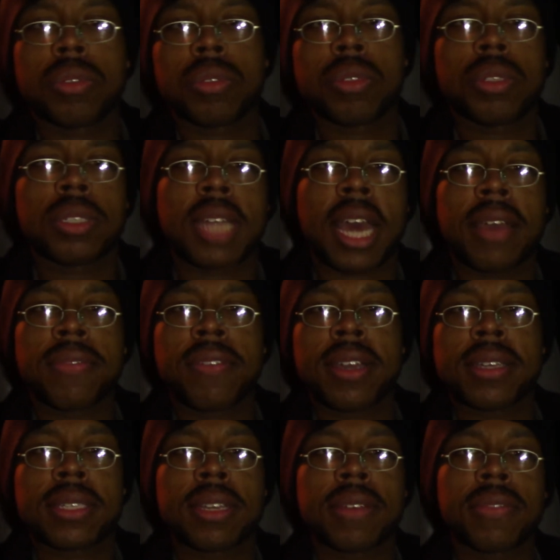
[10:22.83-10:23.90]

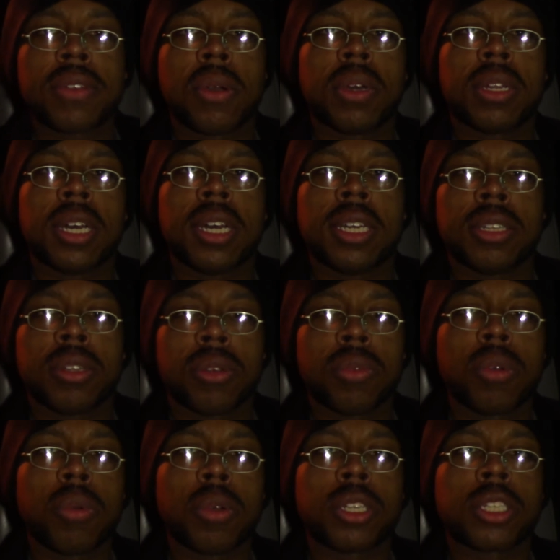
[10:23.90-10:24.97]
sci-fi stuff going on
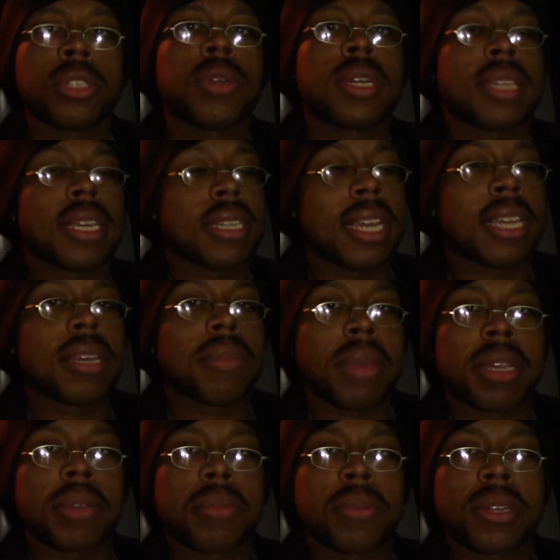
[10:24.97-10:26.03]
during World War II. I think they could
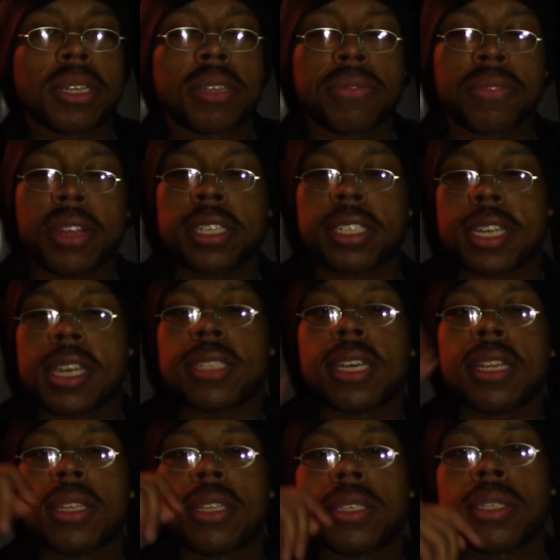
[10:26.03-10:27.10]
make a pretty good franchise
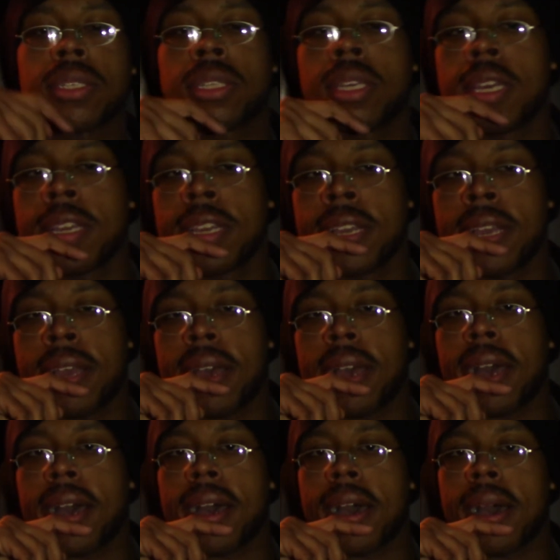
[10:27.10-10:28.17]
out of this.
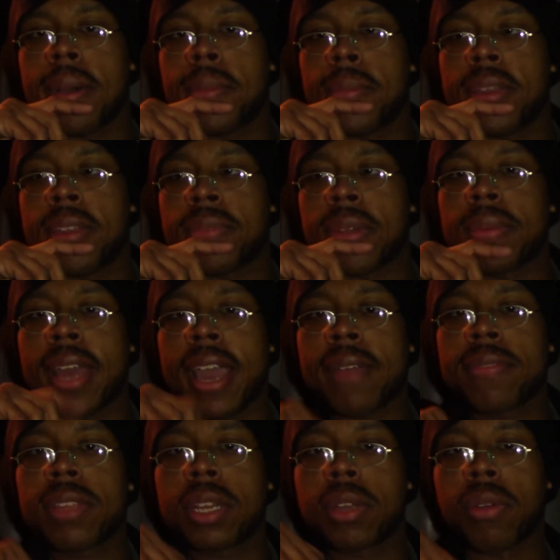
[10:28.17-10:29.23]
Um, if I would
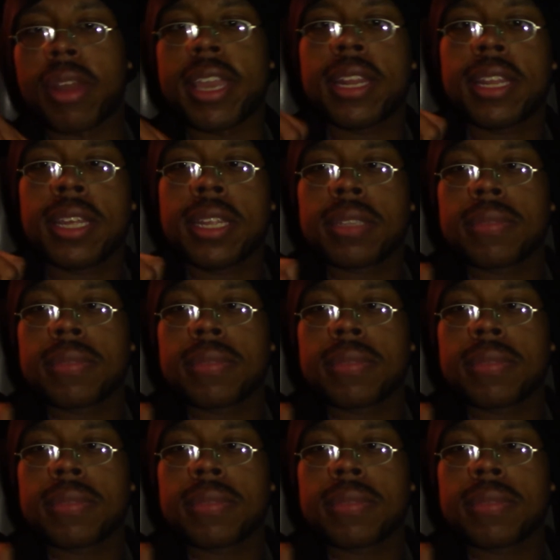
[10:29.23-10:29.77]
have to grade it,